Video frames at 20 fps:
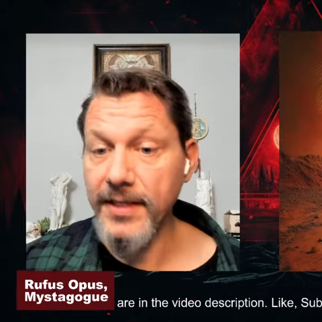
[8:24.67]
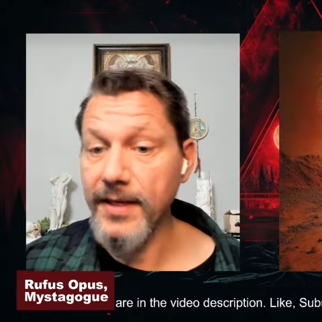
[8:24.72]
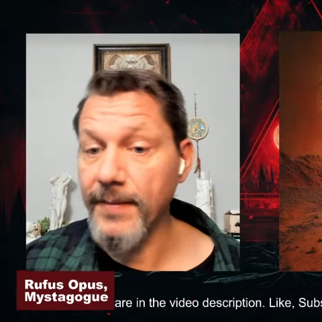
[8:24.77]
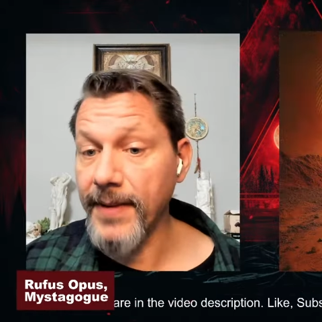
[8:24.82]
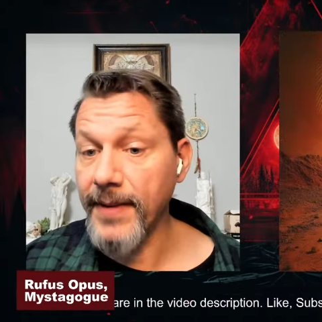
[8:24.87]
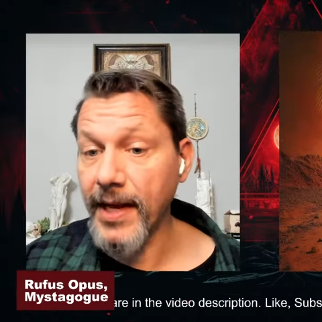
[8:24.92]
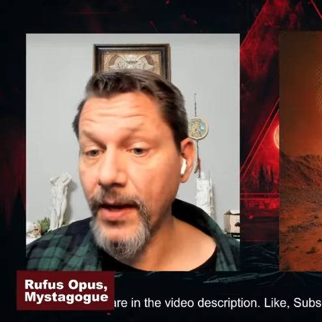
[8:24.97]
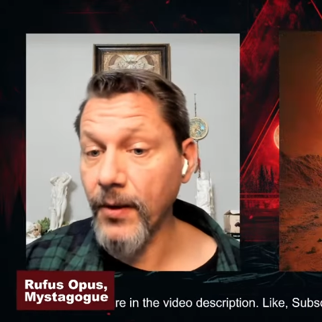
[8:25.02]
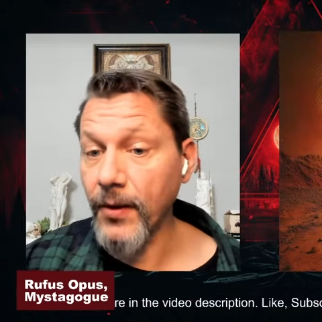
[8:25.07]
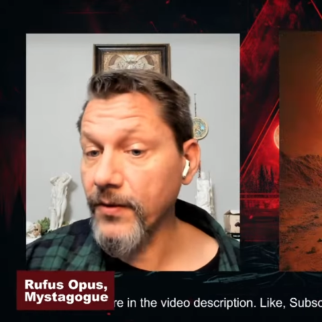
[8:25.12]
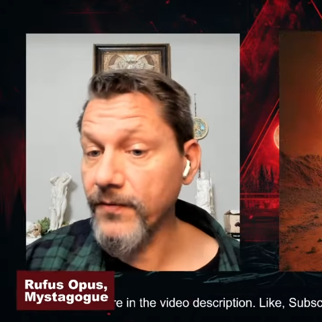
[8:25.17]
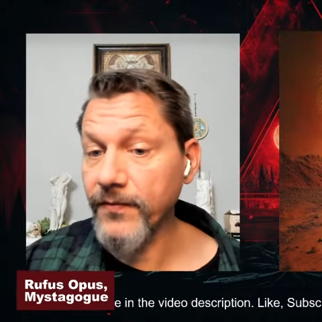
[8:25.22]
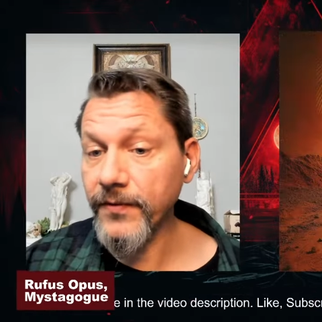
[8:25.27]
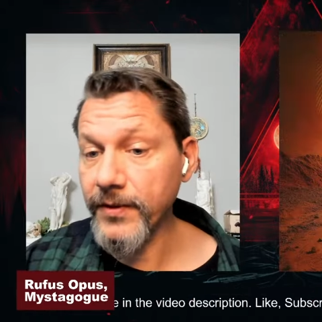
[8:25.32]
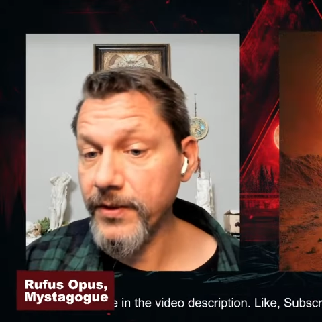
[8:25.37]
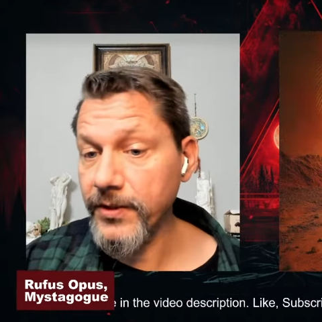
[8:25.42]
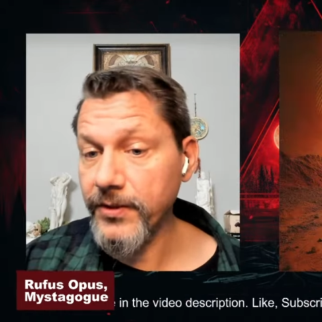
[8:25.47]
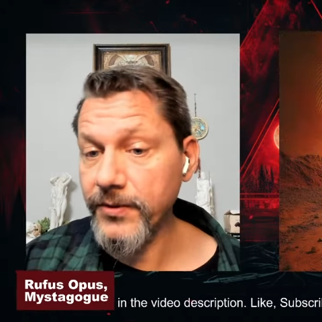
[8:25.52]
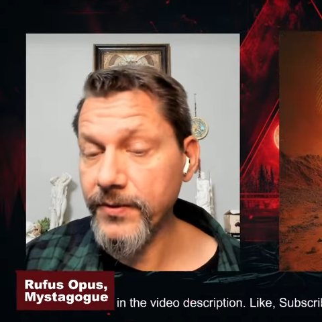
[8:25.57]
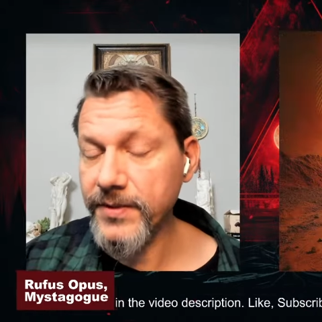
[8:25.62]
A powerful
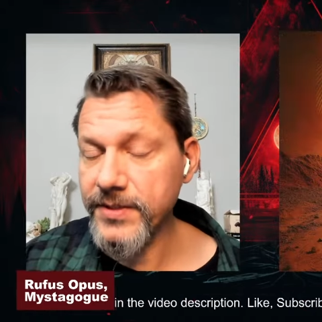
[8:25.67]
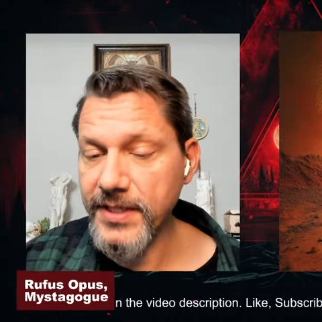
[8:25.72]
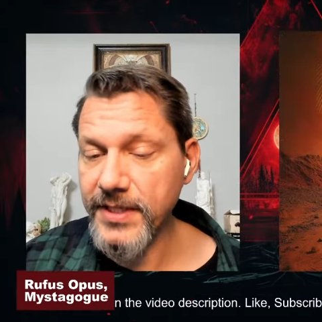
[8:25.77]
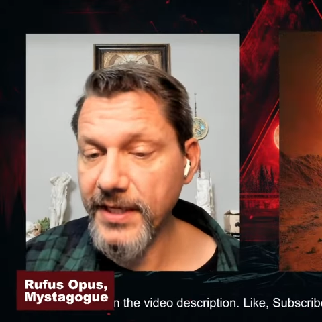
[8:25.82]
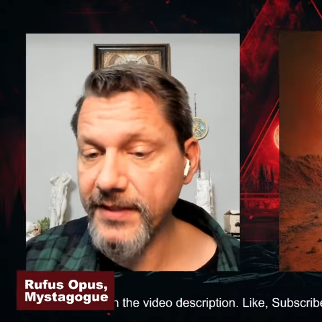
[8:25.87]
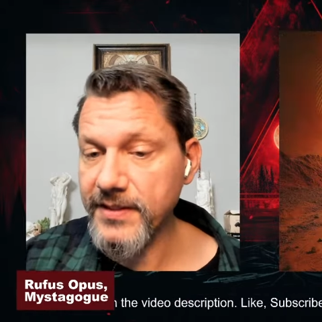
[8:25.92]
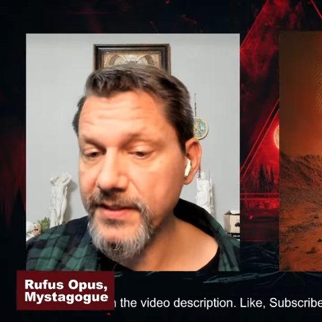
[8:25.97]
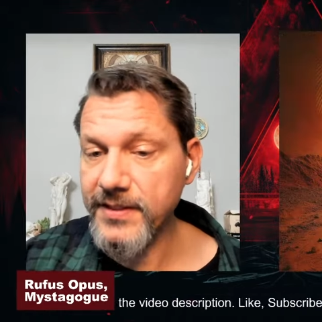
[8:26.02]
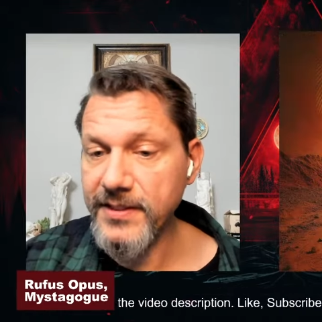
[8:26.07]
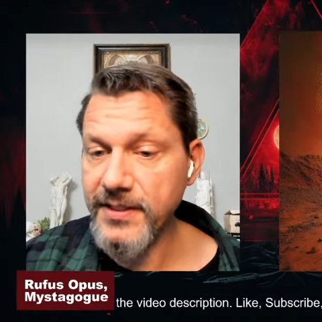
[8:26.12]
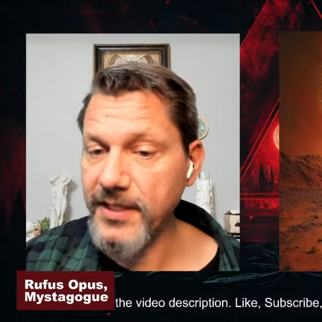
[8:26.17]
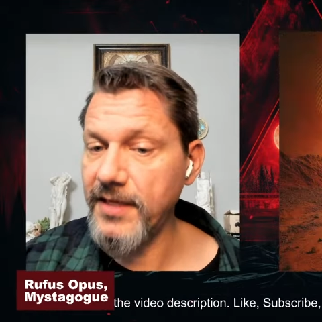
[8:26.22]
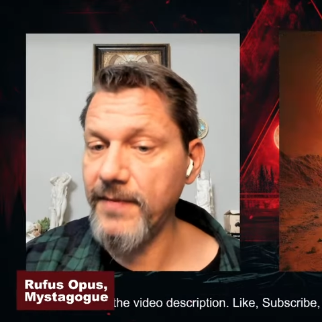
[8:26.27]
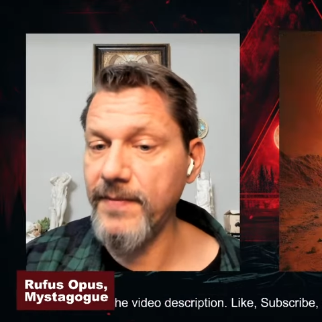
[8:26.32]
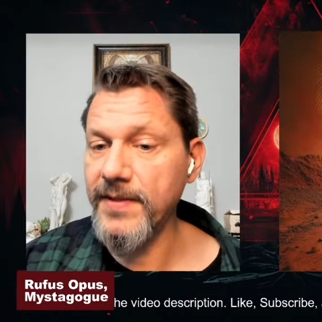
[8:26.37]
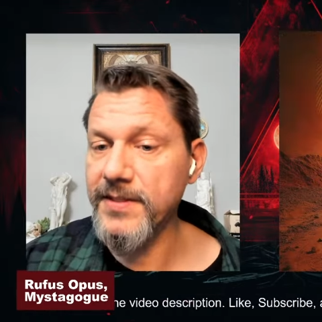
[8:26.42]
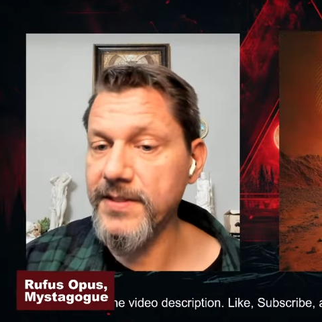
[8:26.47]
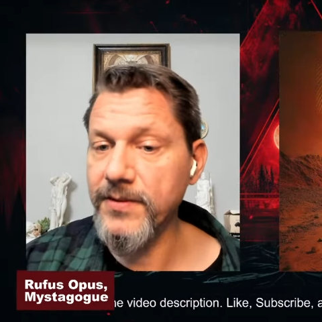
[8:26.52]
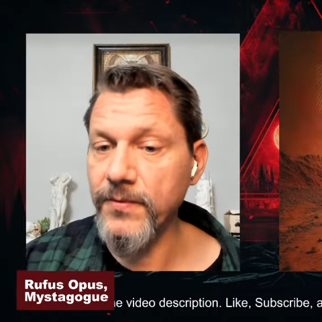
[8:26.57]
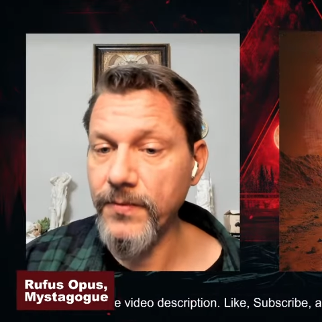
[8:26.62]
you is not the same
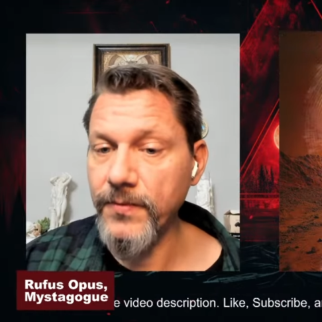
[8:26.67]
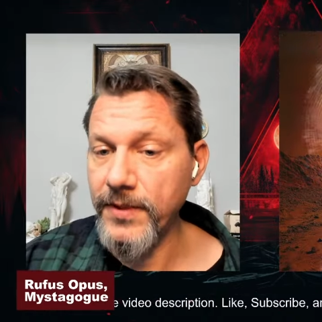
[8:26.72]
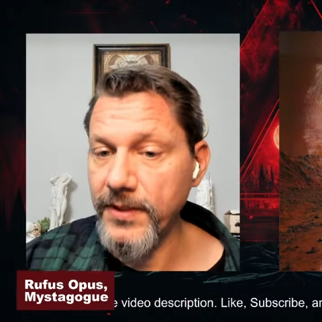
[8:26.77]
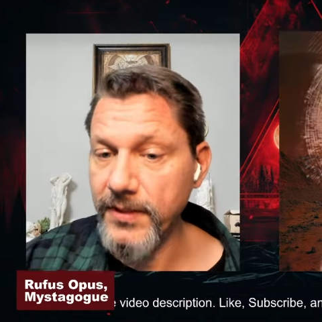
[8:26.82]
as a weak